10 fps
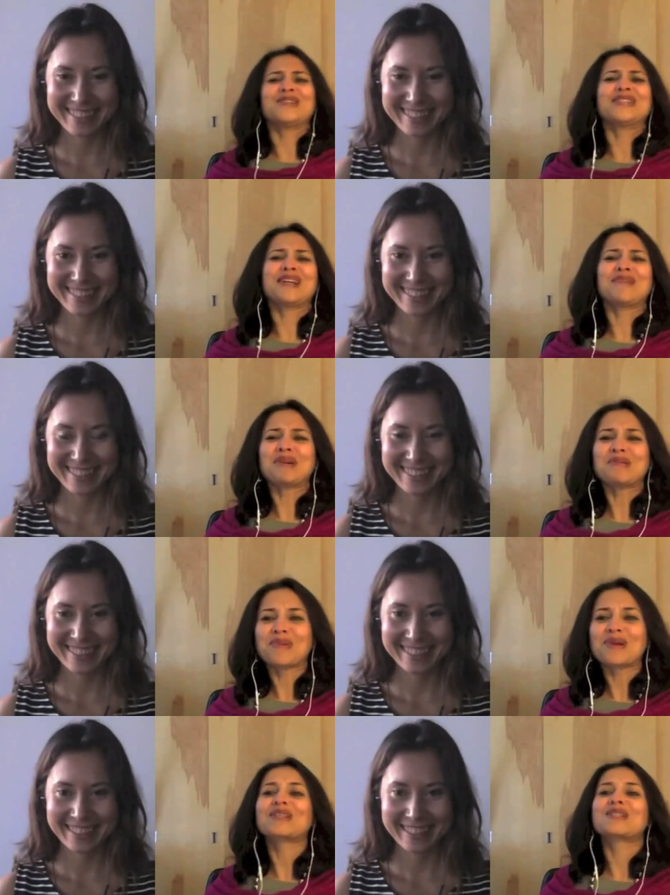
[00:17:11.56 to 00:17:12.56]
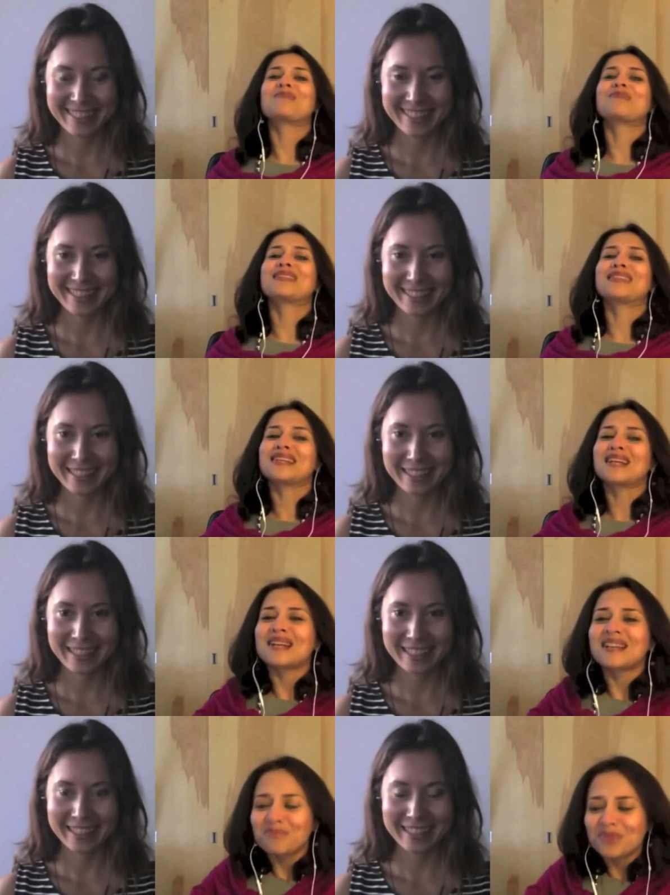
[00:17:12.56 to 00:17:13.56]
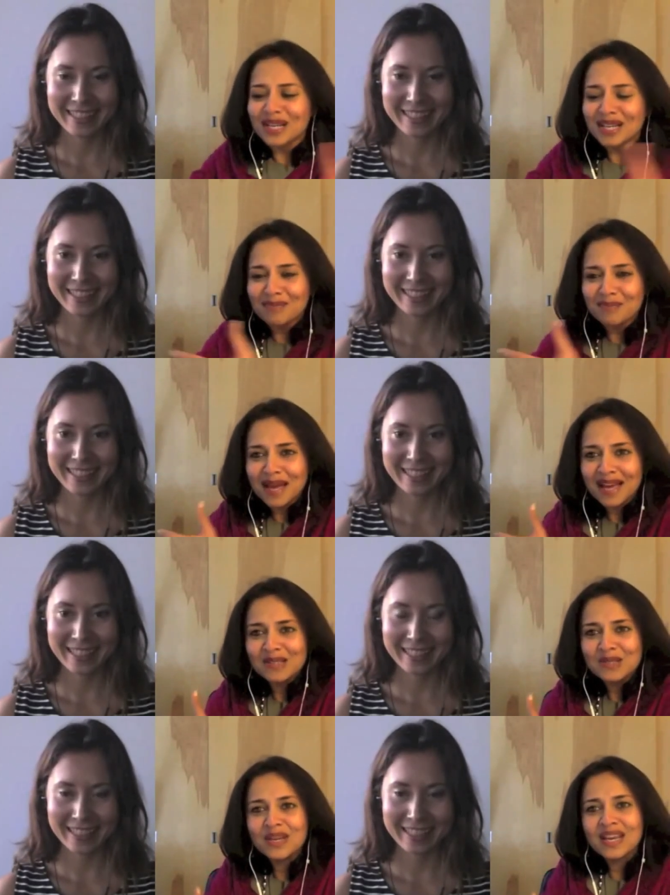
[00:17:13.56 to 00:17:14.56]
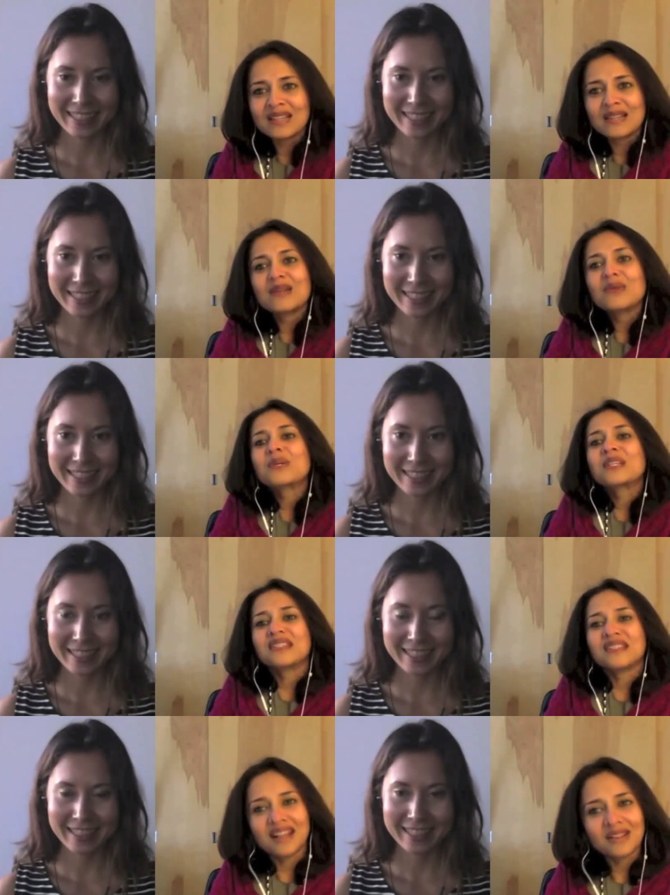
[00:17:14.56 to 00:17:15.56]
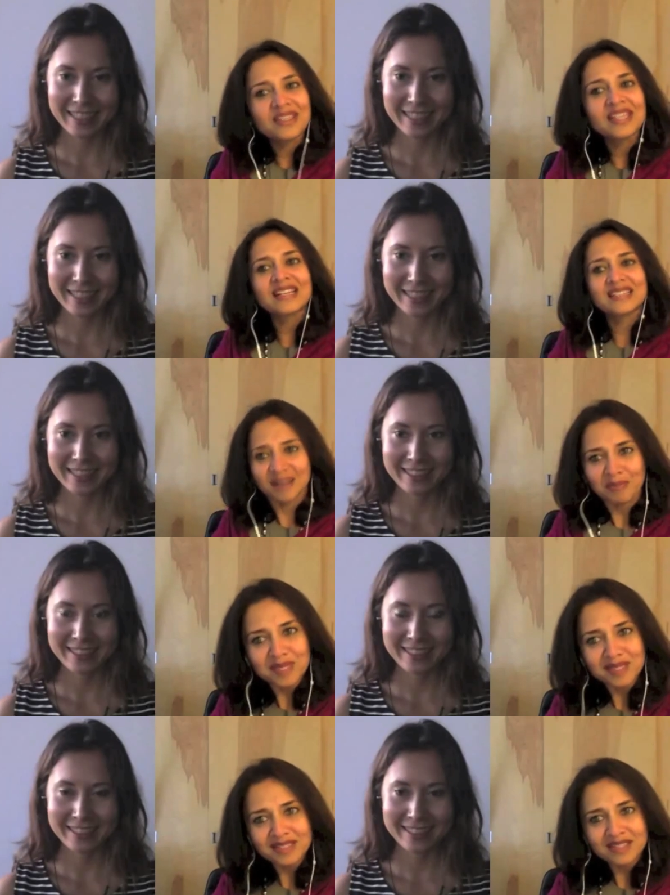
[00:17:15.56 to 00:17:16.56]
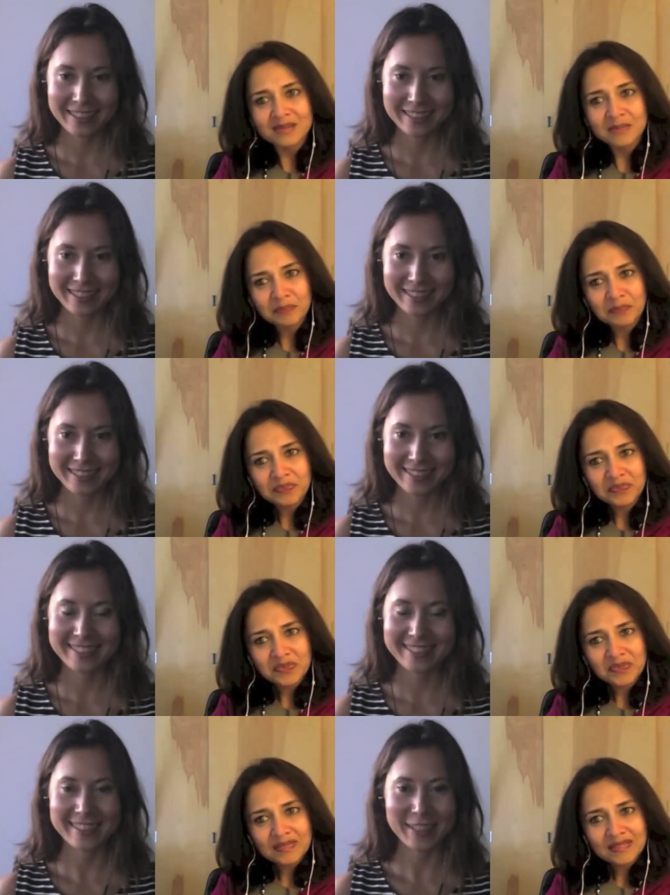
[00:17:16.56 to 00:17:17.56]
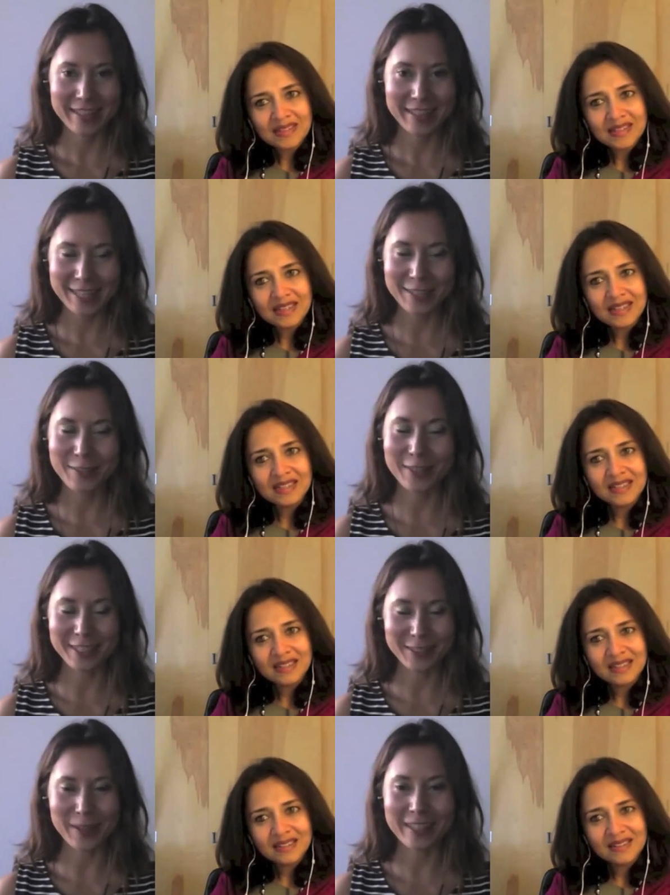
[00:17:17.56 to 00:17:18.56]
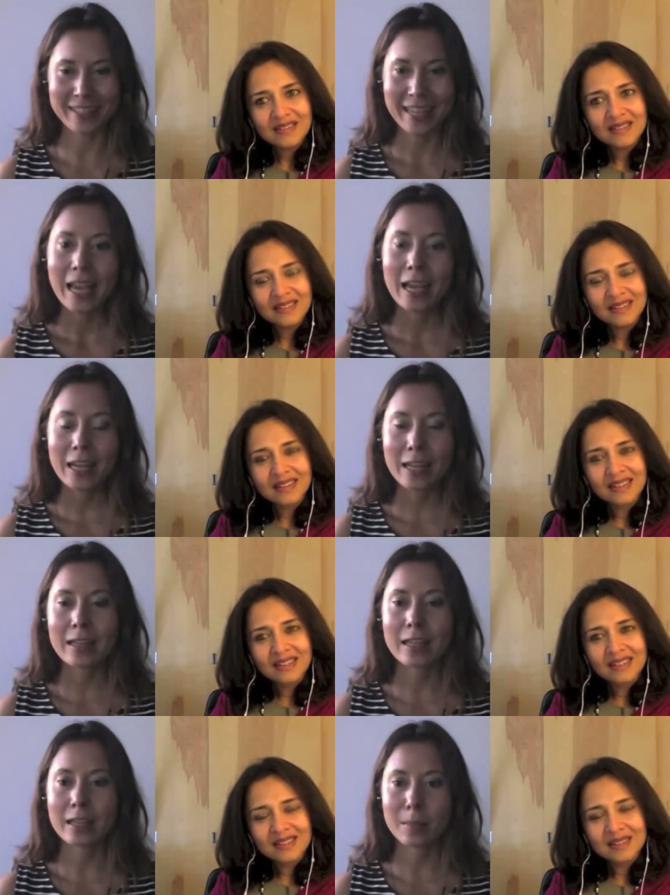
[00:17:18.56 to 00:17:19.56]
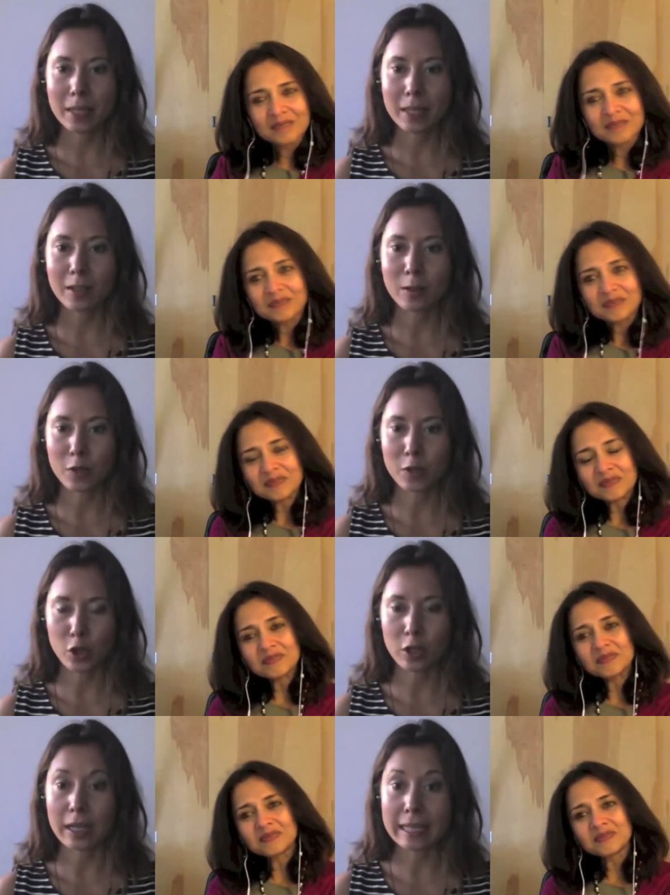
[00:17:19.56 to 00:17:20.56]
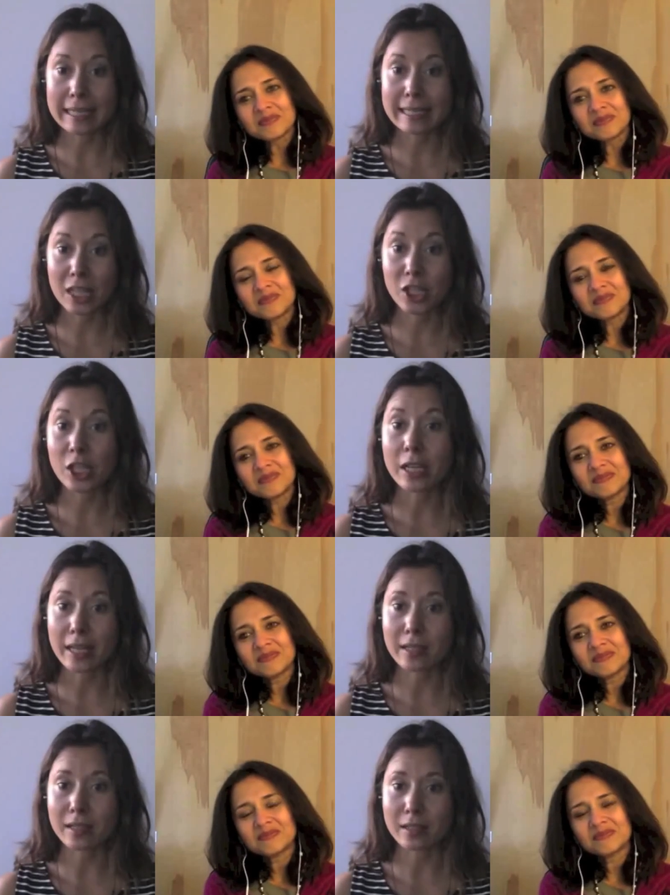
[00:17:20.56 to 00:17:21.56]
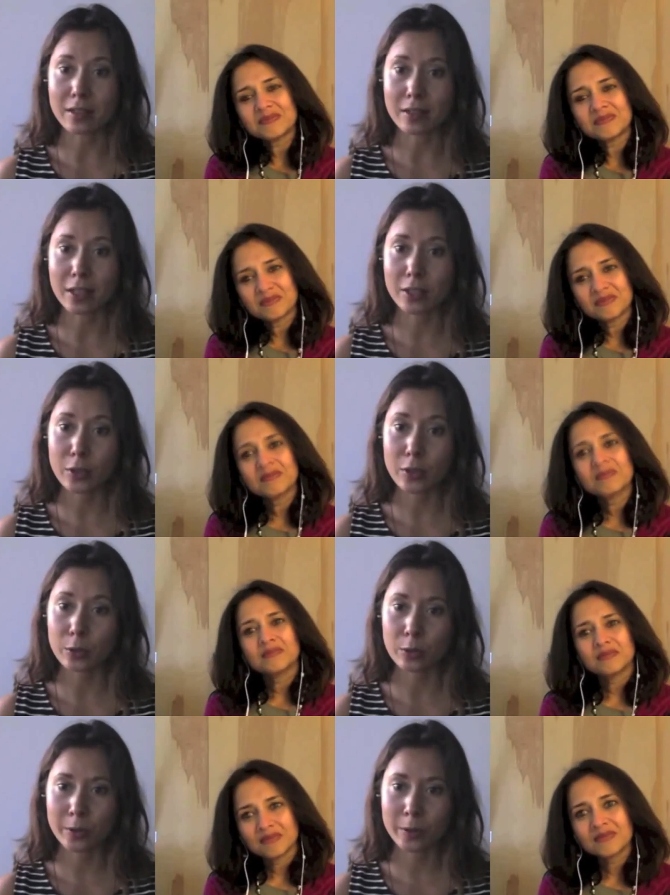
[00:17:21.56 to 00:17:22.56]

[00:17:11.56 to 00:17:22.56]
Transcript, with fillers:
Speaker 1: your stomach burst, but then bring it back together with love and acceptance.
Speaker 2: That's a really good one. And I think in the beginning of a journey, it's such a necessary tool.